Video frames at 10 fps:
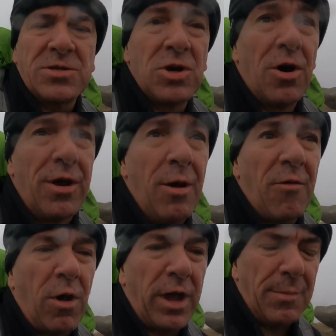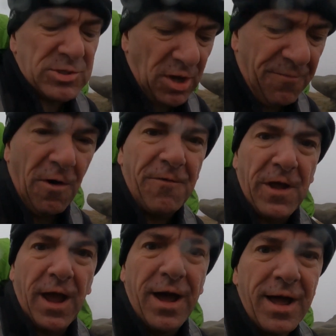So now I've got to get myself off
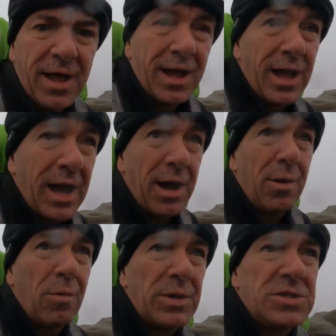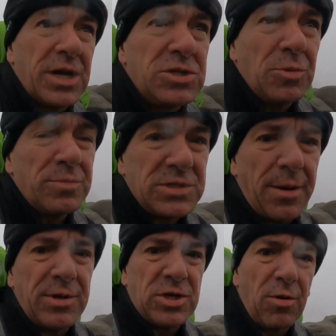here, which shouldn't
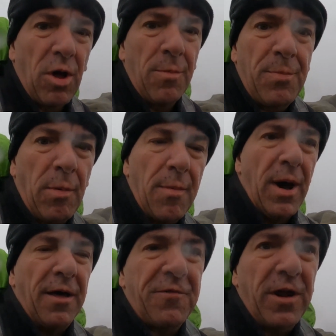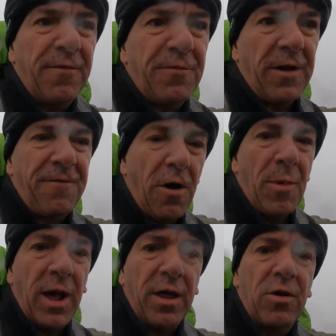take me too long, probably about 3-4
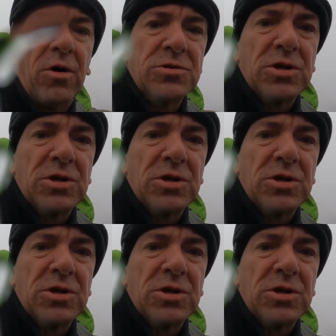miles to go.